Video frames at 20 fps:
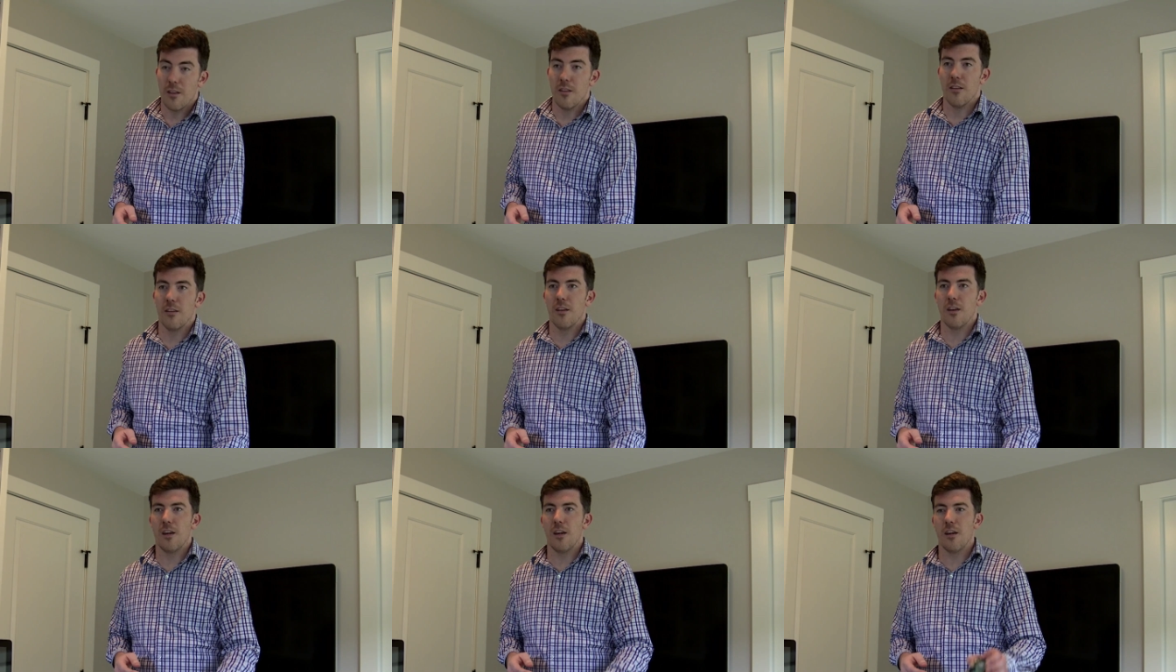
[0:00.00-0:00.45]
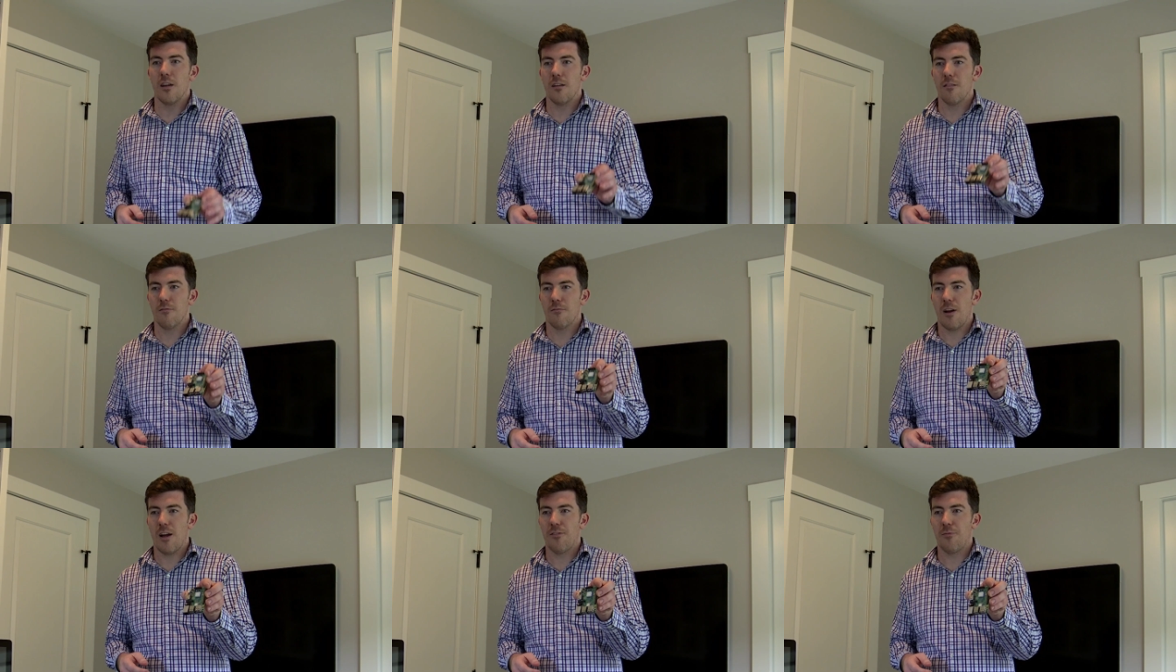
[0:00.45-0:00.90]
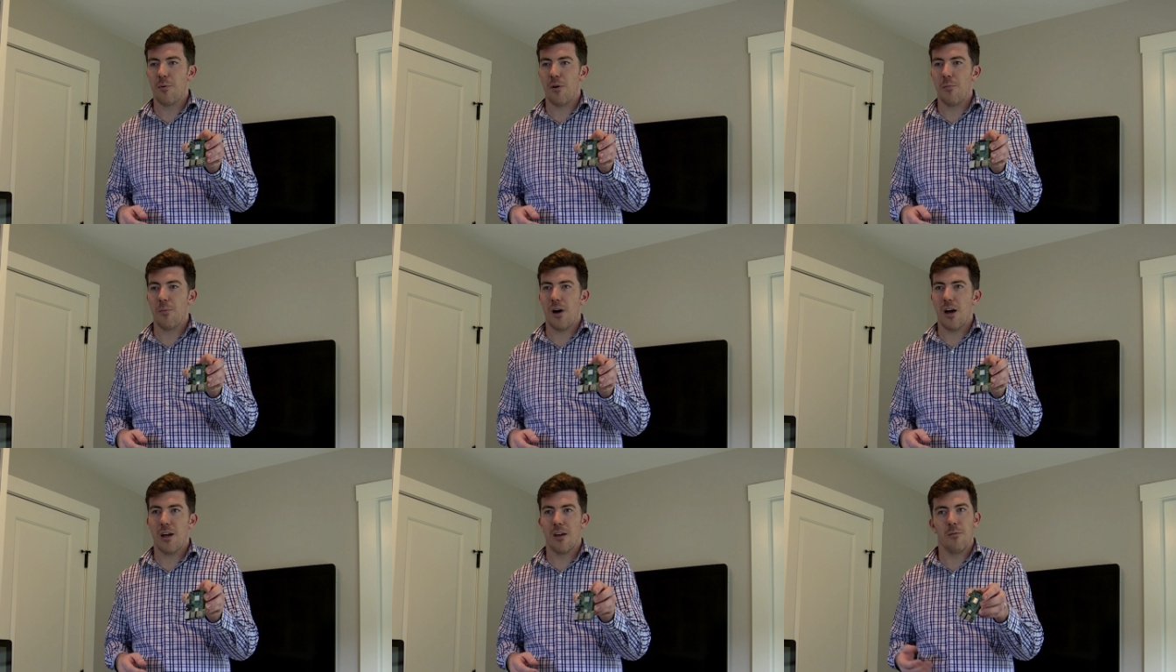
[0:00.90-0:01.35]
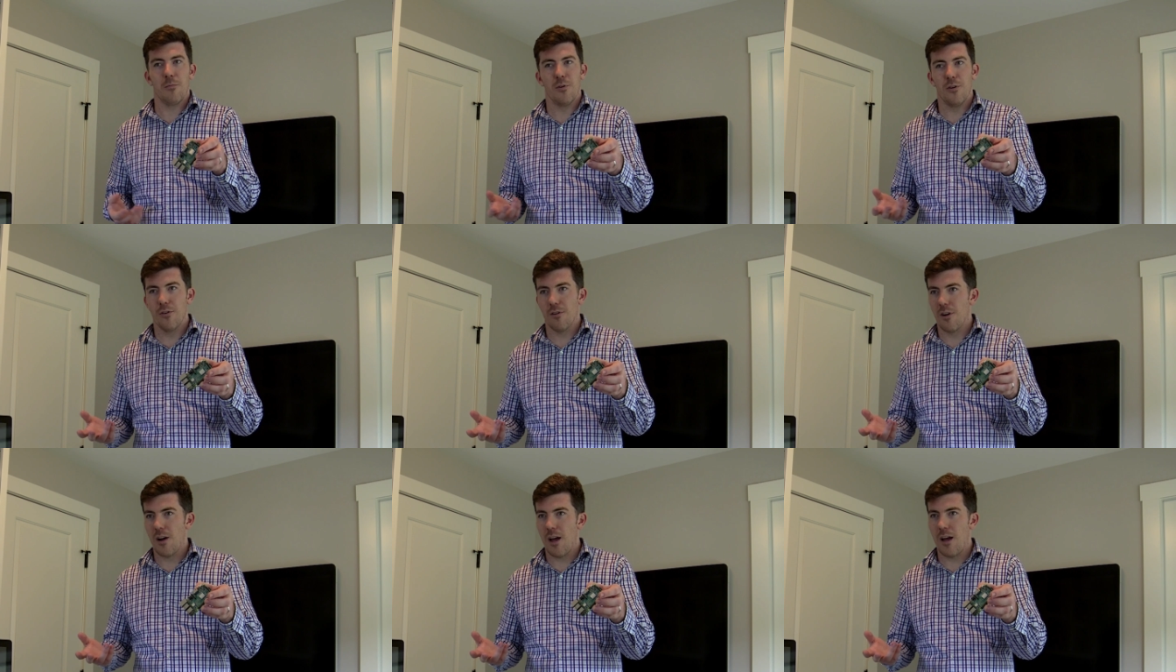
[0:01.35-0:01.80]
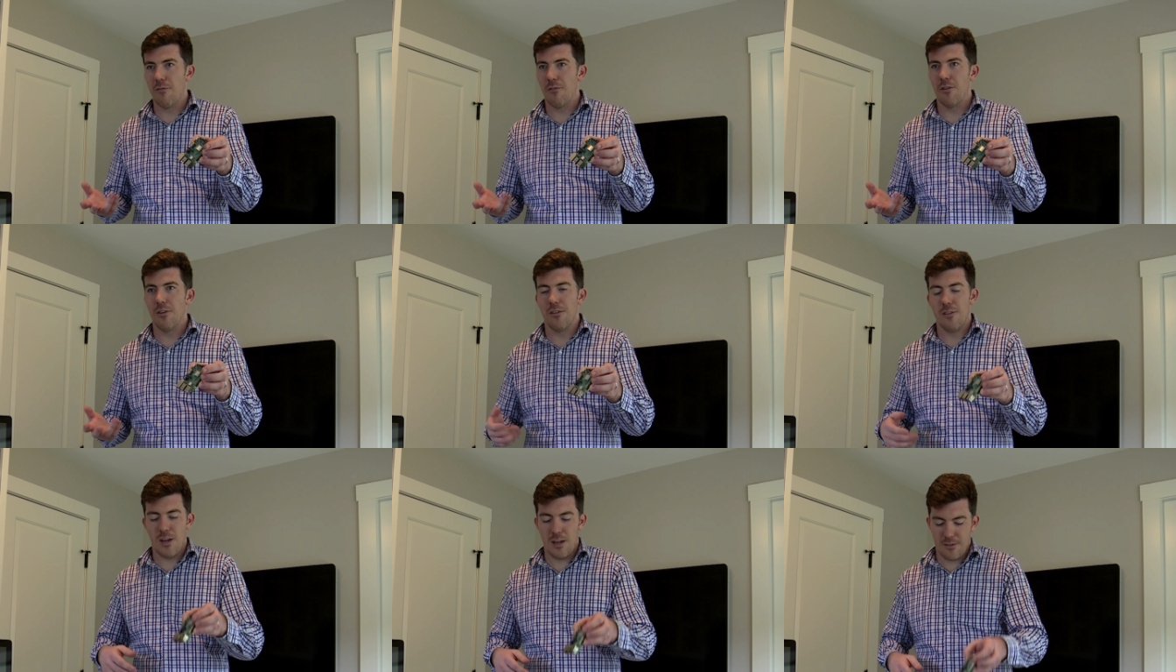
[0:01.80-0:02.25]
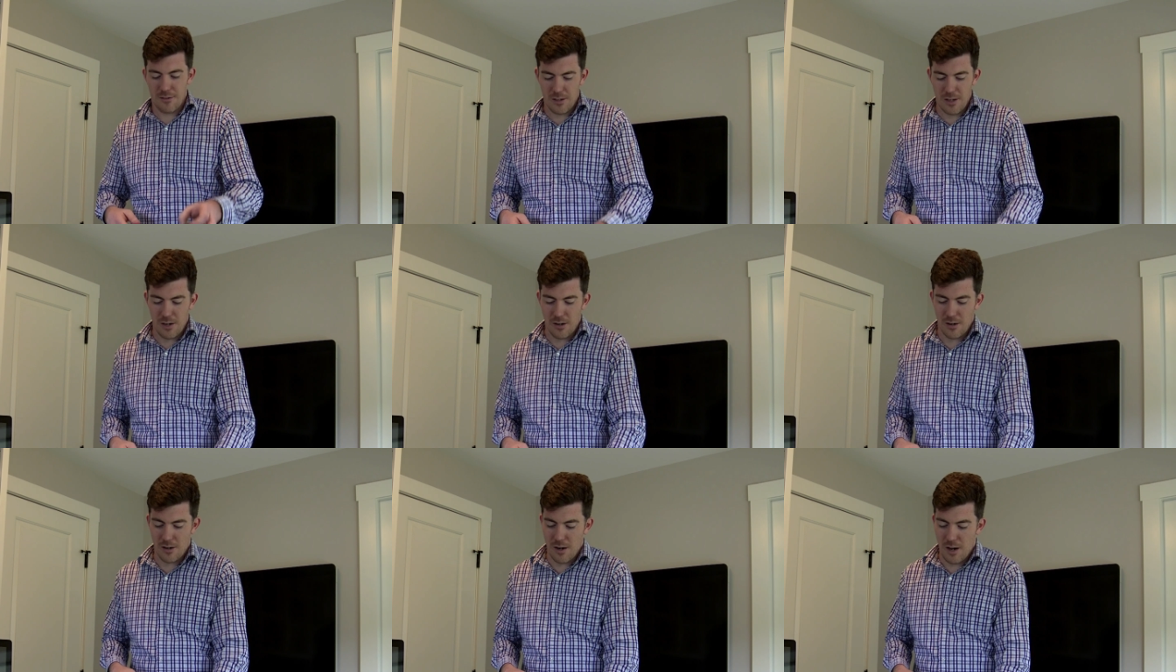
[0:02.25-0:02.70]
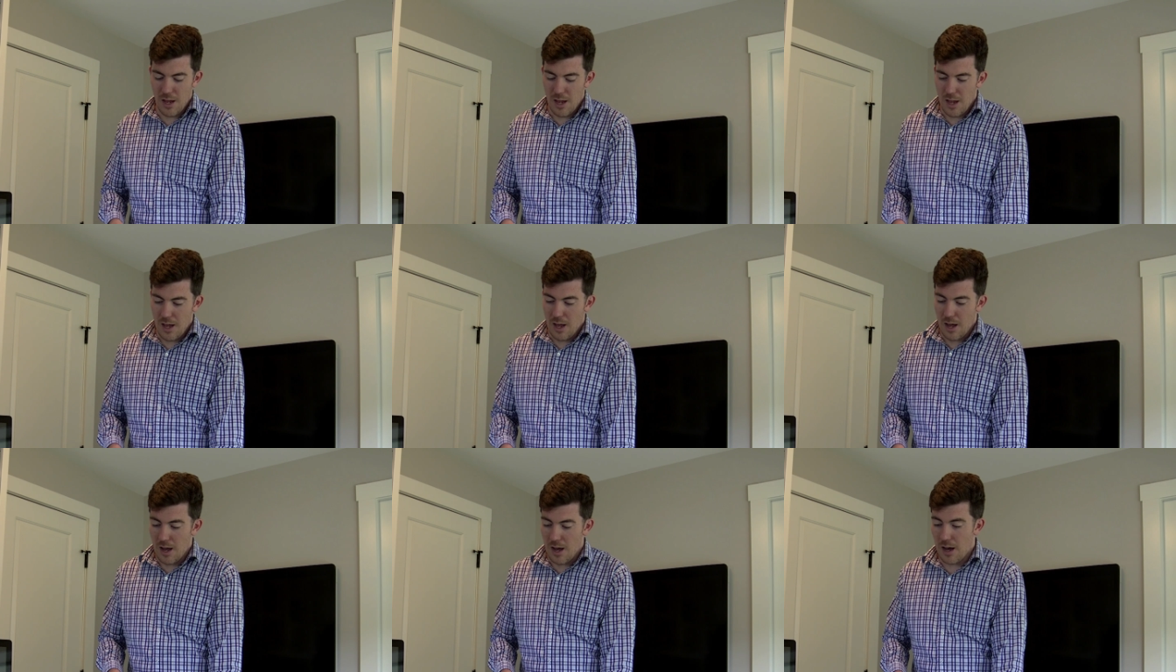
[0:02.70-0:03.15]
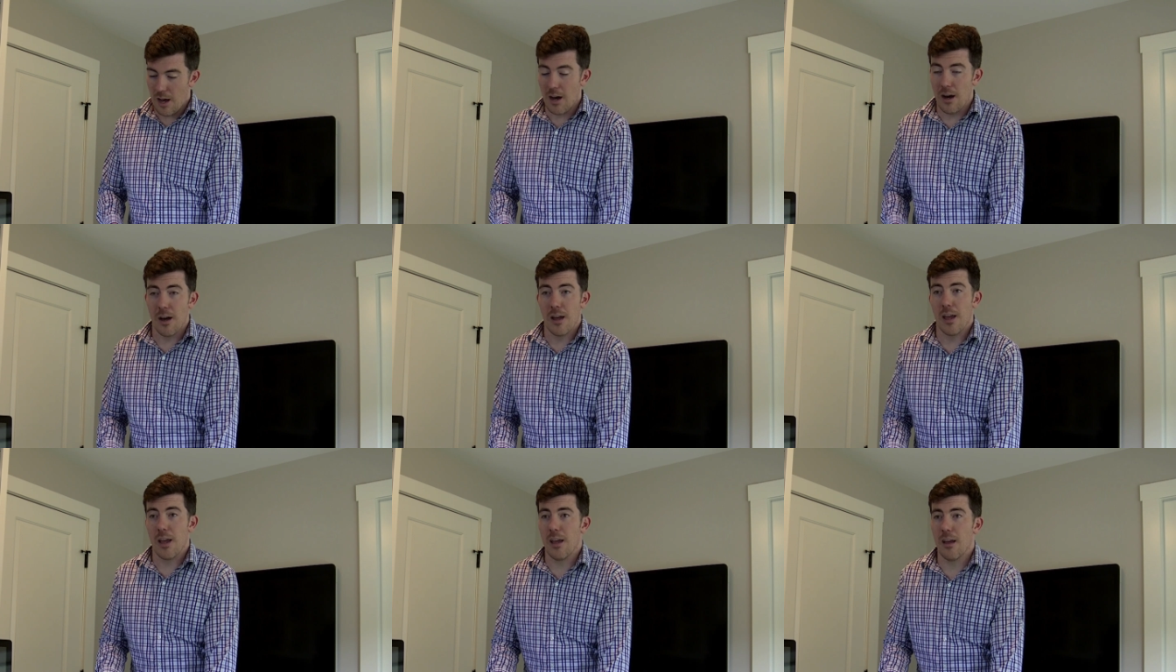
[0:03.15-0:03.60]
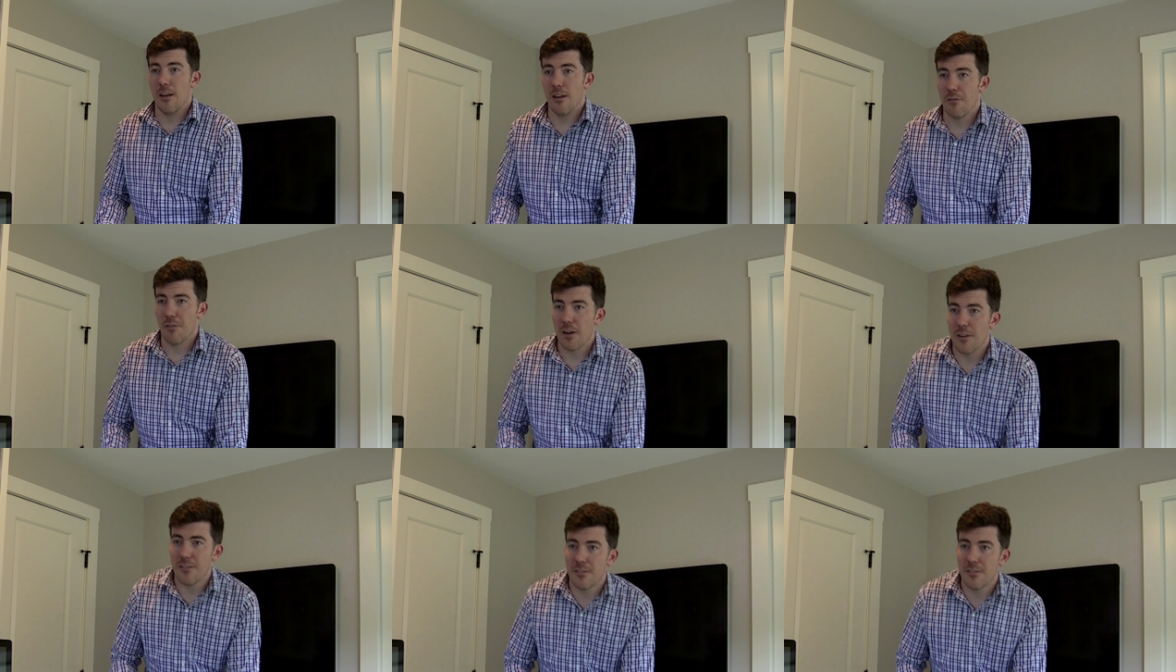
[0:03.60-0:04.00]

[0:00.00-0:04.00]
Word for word: the Raspberry Pi computer I have on the desk here. Uh, and if I